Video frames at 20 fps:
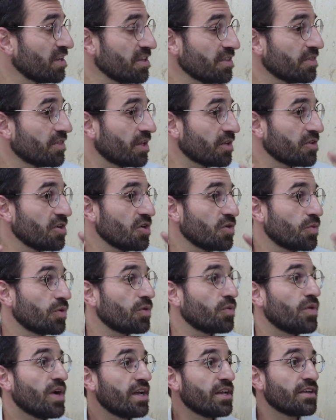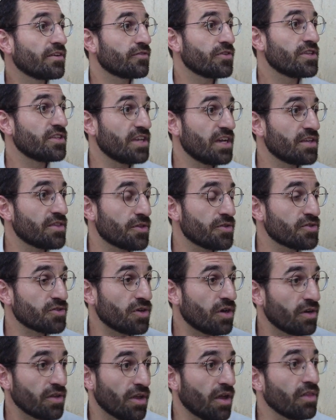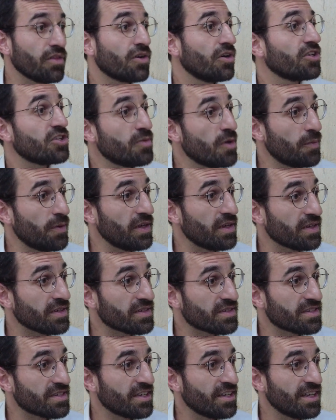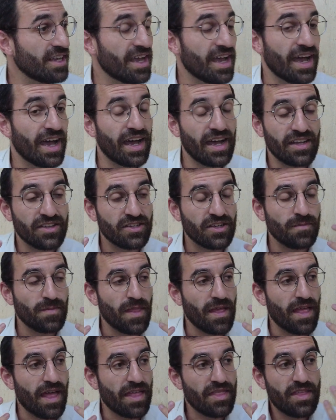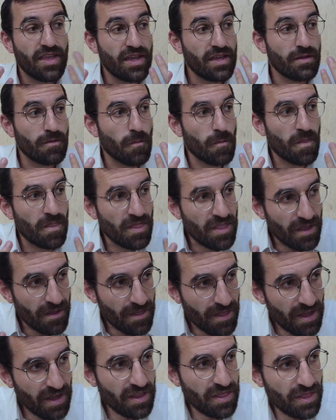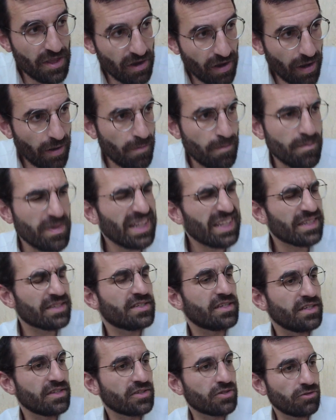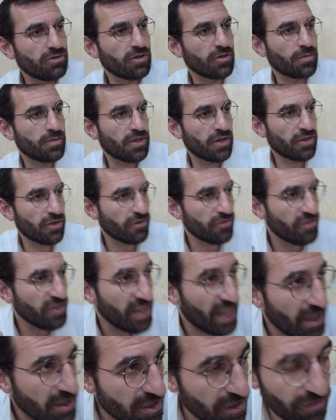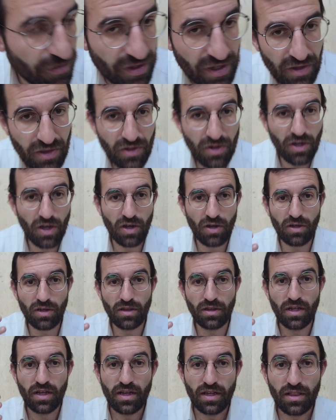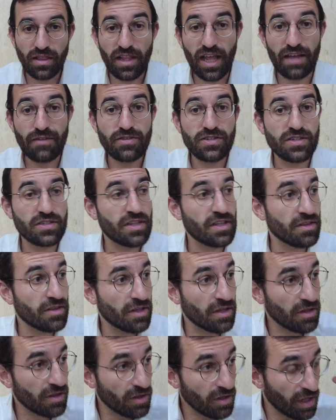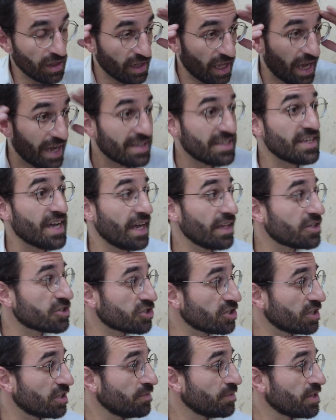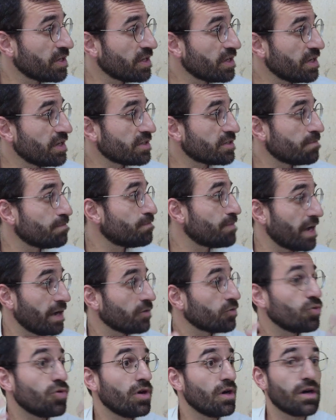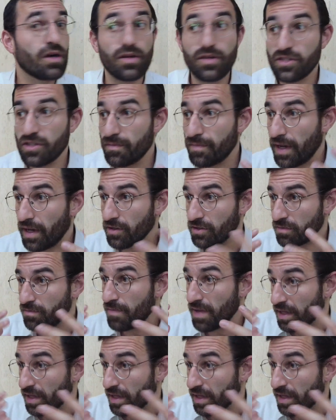that we're waiting for the day that there's only going to be peace. And they are a militant group, that their philosophy, their whole life, the ideology is about war, is about